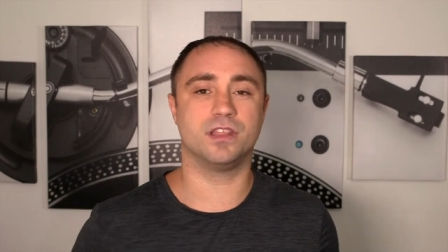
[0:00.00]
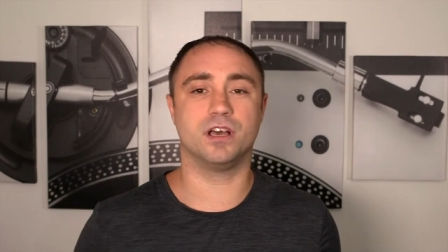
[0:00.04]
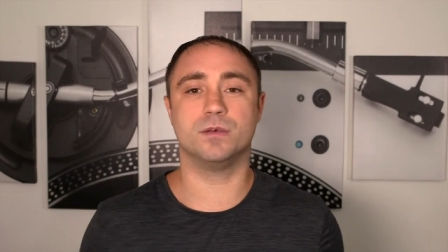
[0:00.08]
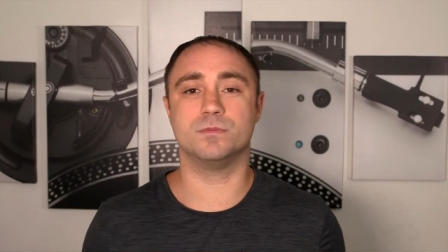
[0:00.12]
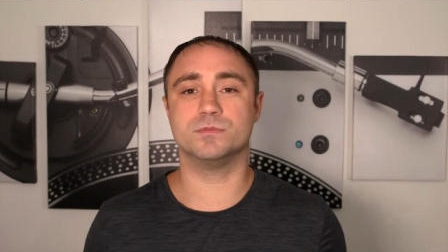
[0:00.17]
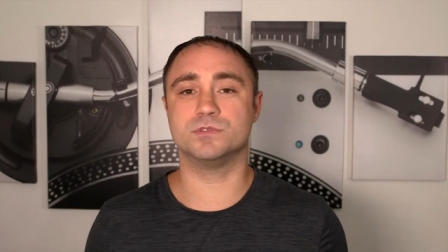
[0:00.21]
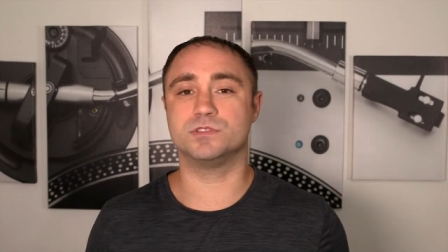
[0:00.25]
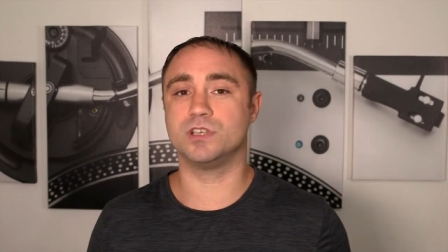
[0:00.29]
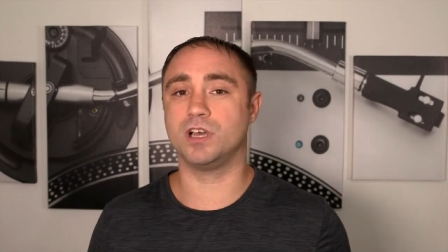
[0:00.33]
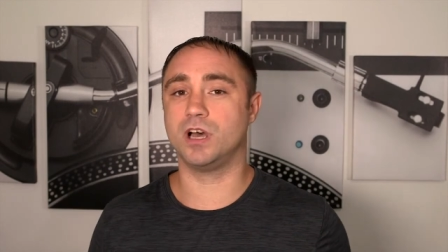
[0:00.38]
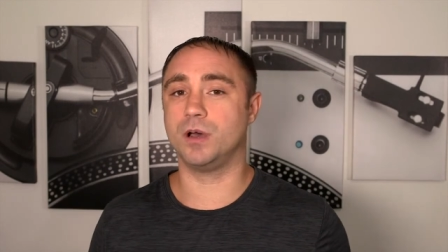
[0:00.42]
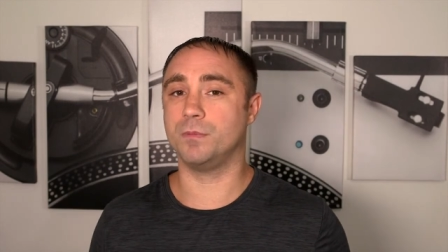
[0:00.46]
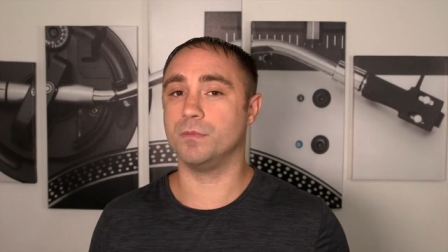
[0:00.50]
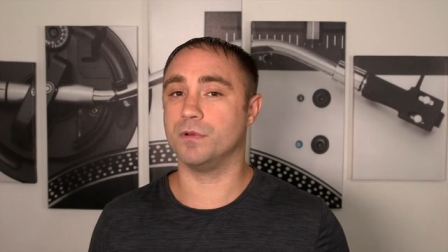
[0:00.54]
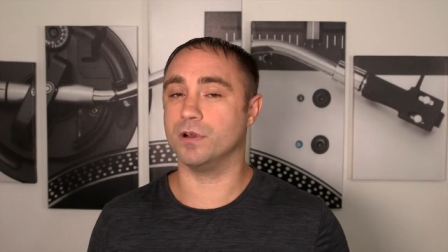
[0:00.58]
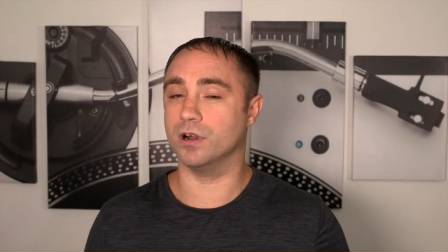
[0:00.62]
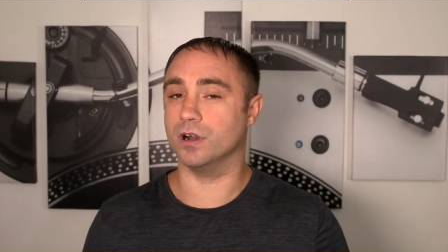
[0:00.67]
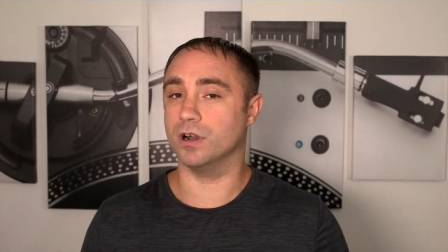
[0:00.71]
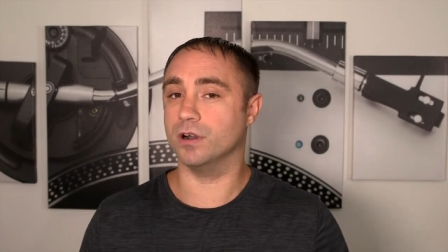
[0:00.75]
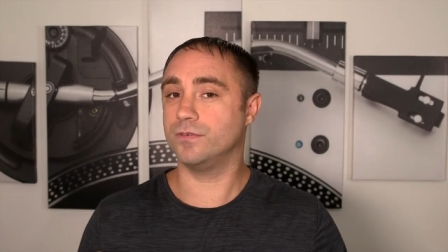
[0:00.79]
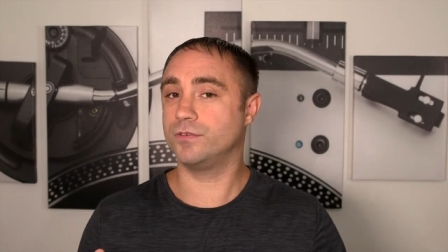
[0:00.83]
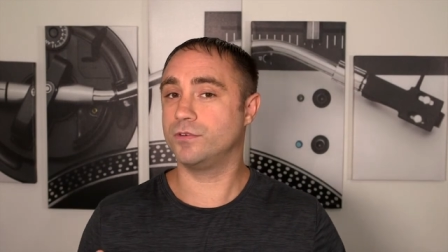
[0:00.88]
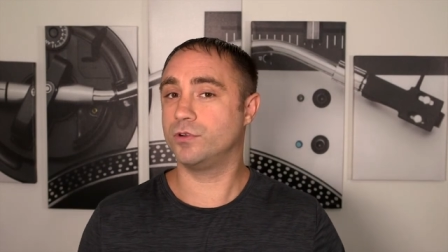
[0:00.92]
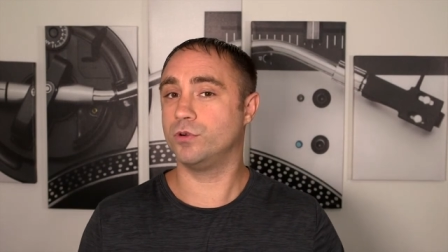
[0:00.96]
thumbs up,
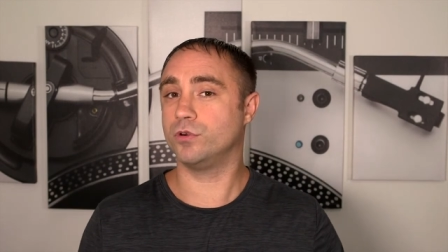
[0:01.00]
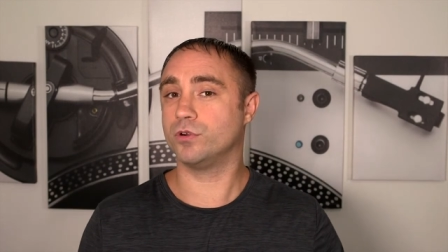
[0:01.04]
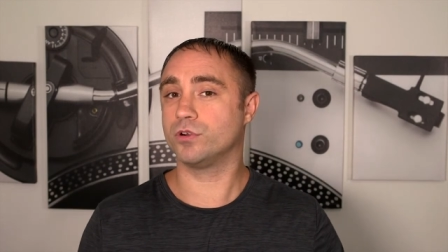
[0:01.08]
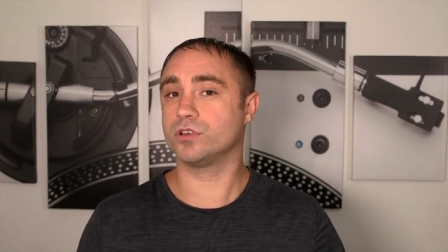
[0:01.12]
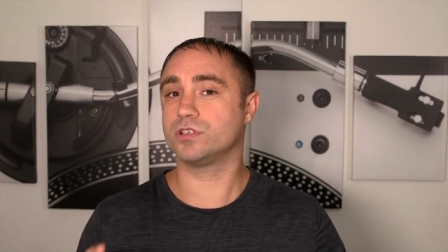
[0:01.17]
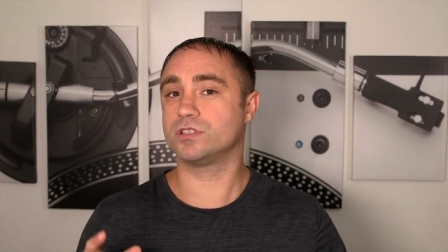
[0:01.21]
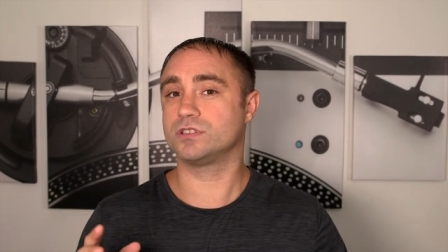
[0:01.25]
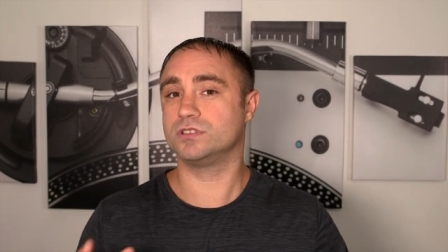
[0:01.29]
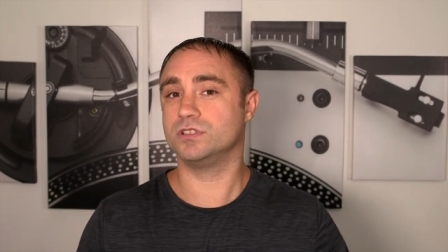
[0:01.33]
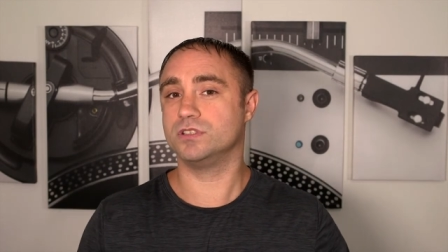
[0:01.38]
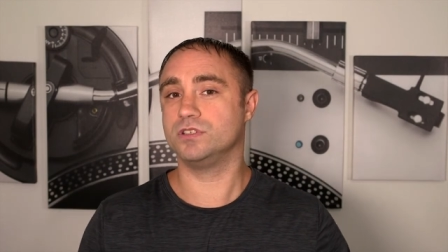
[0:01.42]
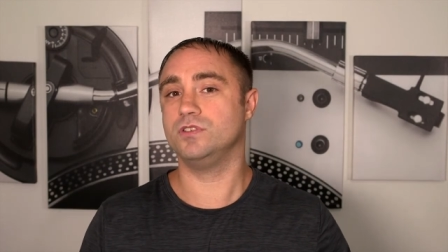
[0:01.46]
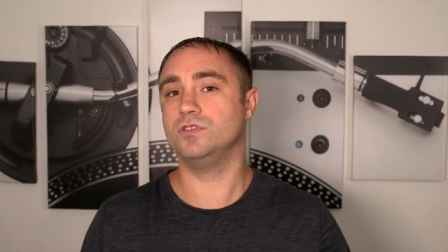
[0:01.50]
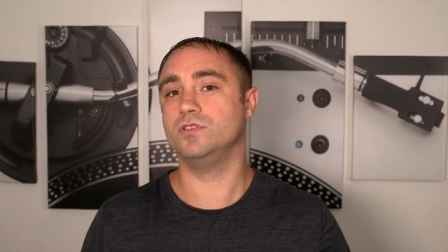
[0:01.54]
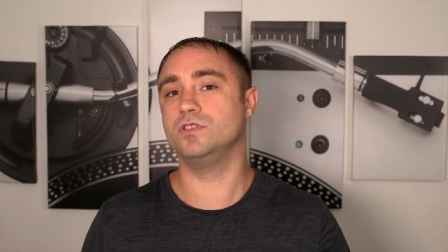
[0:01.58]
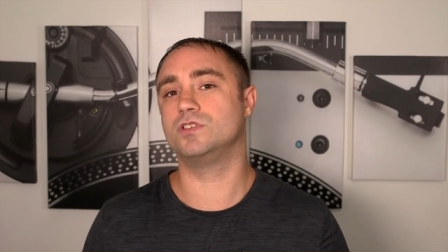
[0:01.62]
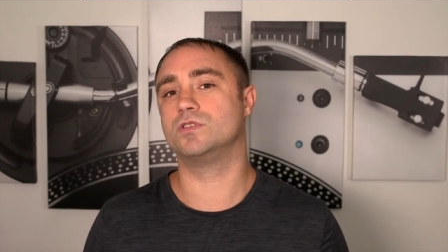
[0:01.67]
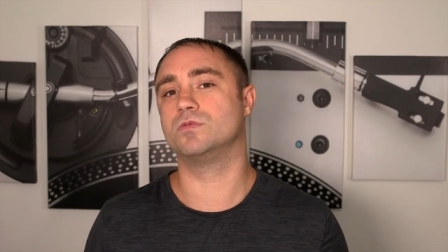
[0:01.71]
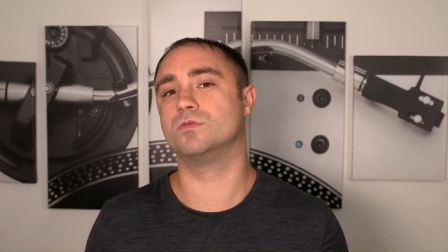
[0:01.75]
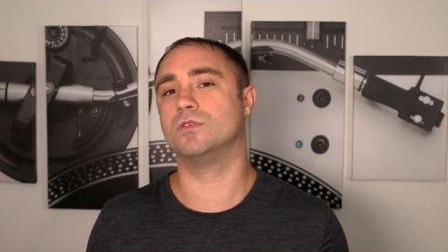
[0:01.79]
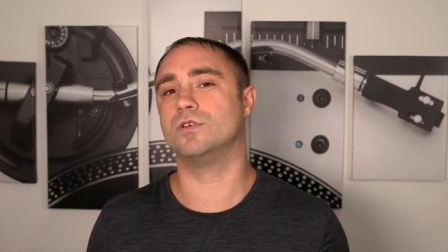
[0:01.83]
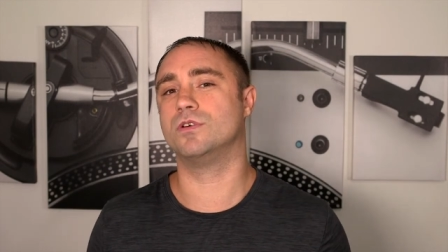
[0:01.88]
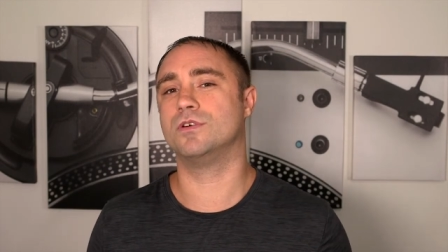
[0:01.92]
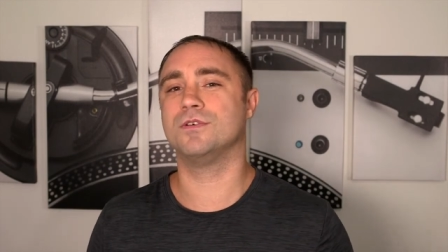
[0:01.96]
of course, the
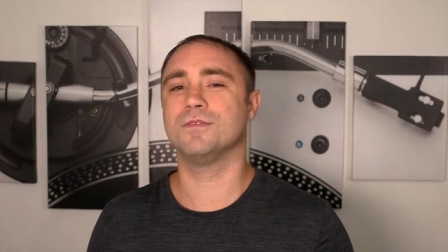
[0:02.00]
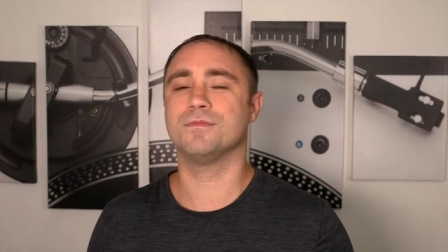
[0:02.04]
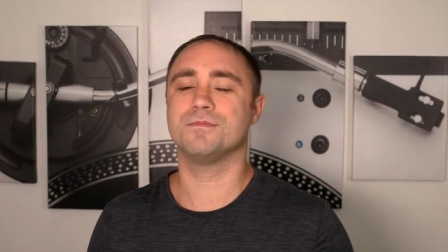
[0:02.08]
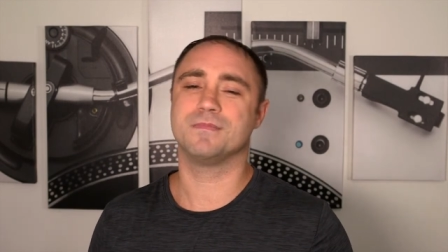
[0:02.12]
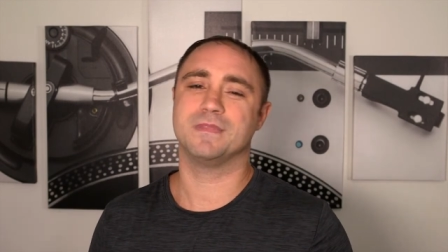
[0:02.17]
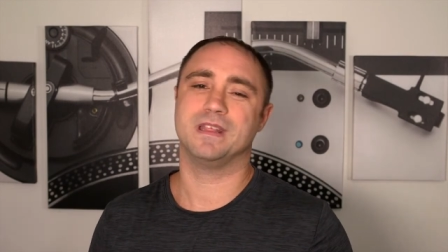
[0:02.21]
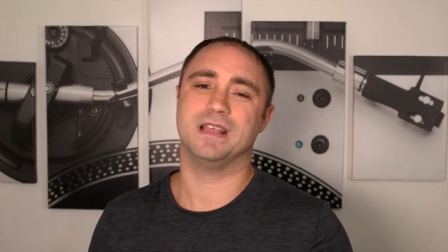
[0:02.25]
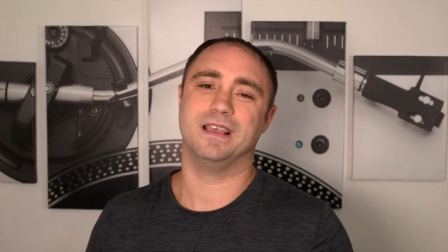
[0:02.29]
usual.